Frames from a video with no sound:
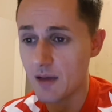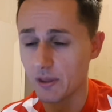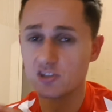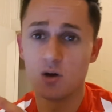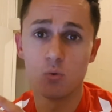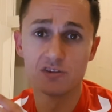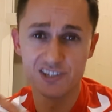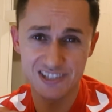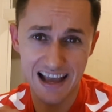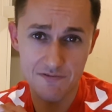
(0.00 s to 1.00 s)
because I
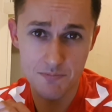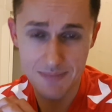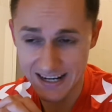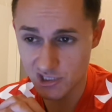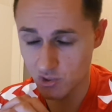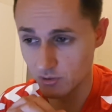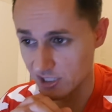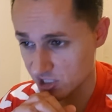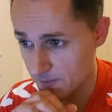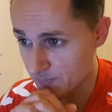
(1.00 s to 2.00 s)
wanted to have a max on
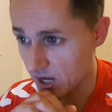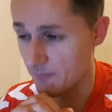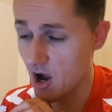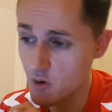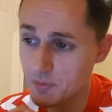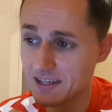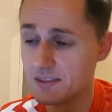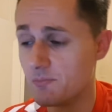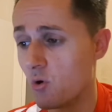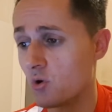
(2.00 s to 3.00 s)
this. I'm hoping in
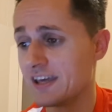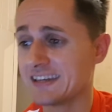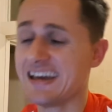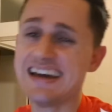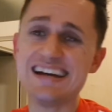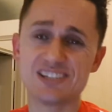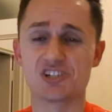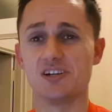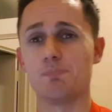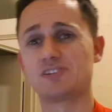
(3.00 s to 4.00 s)
the morning
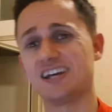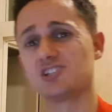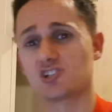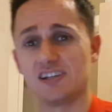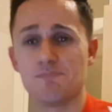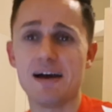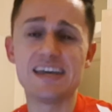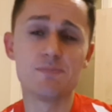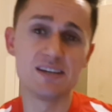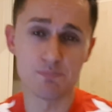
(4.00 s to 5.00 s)
she's going to potentially,
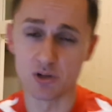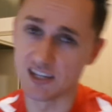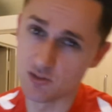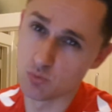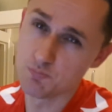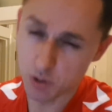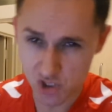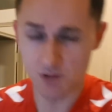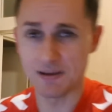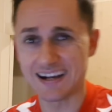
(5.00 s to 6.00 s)
maybe the bookies will
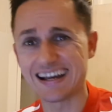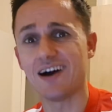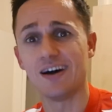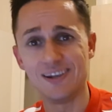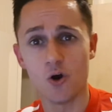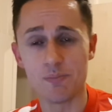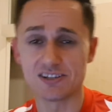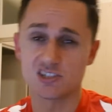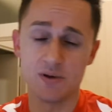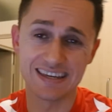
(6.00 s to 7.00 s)
push her back out a little
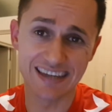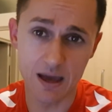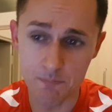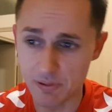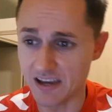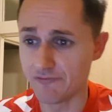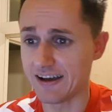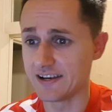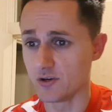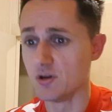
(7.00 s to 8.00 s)
bit so we can get a bit of
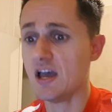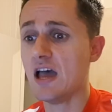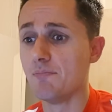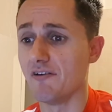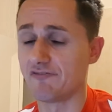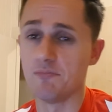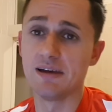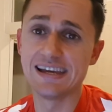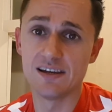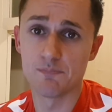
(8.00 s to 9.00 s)
value. But for
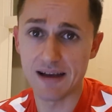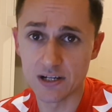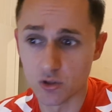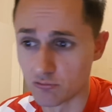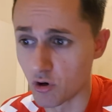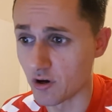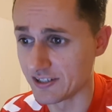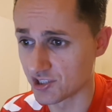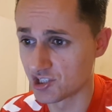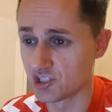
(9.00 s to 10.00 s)
me, Le Bag Aurore
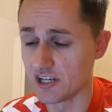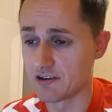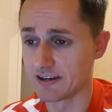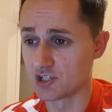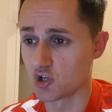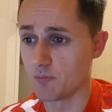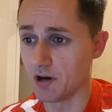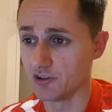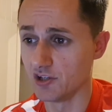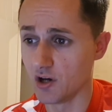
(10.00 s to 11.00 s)
is a steering job
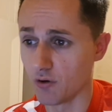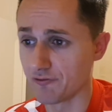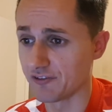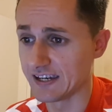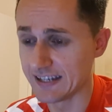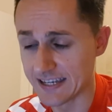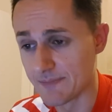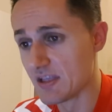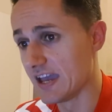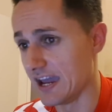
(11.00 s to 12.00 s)
under Noel Feely.
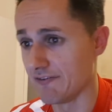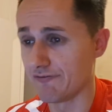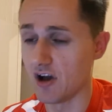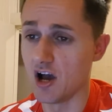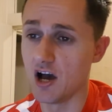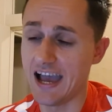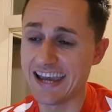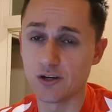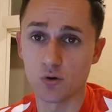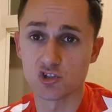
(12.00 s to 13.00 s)
If
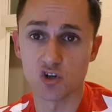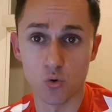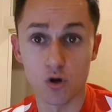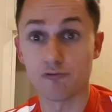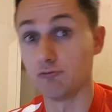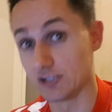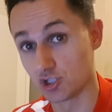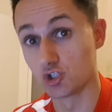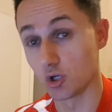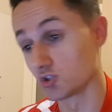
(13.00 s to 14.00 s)
Haydock's called off,
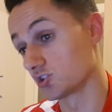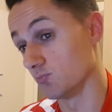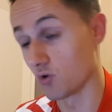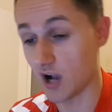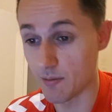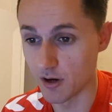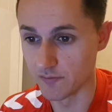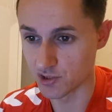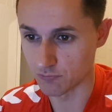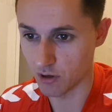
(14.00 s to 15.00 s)
Richard Johnson will come
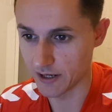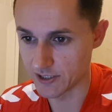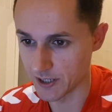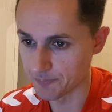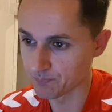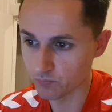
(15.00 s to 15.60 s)
over to ride her.